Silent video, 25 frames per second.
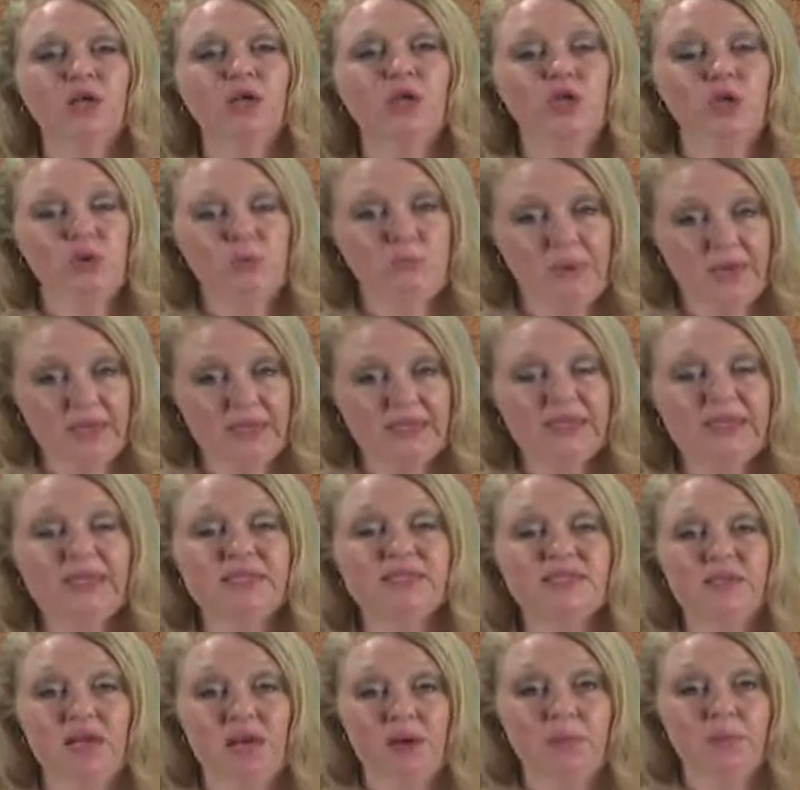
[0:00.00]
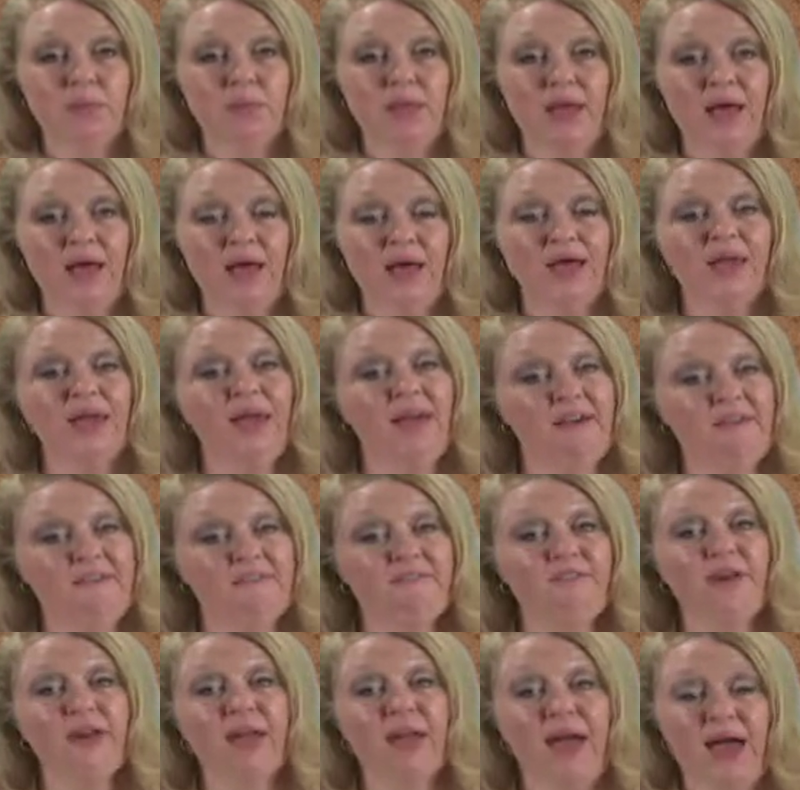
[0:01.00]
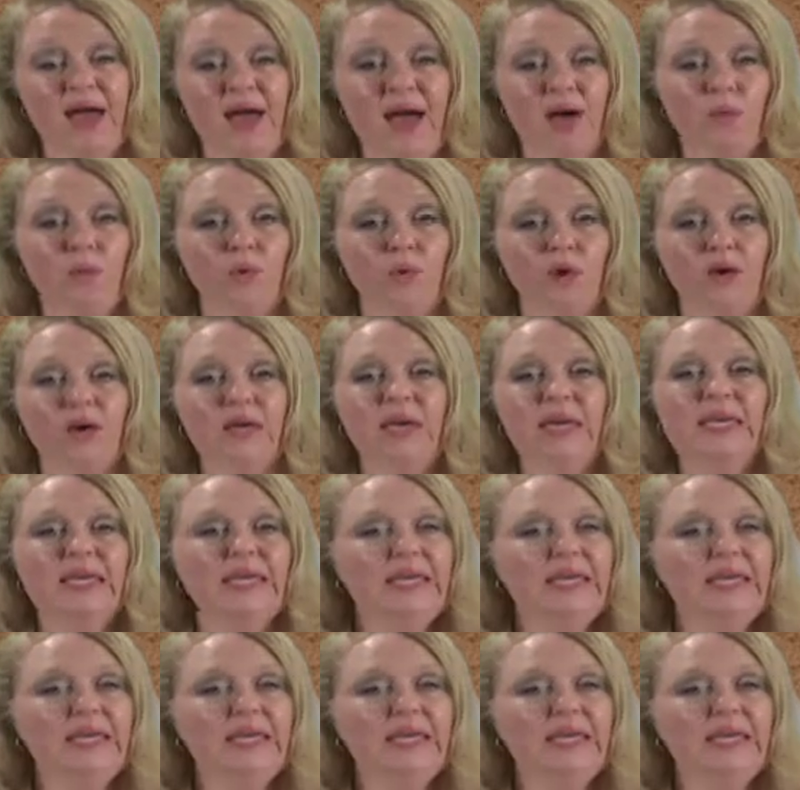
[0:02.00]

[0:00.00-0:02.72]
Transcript: you may need to apply every hour,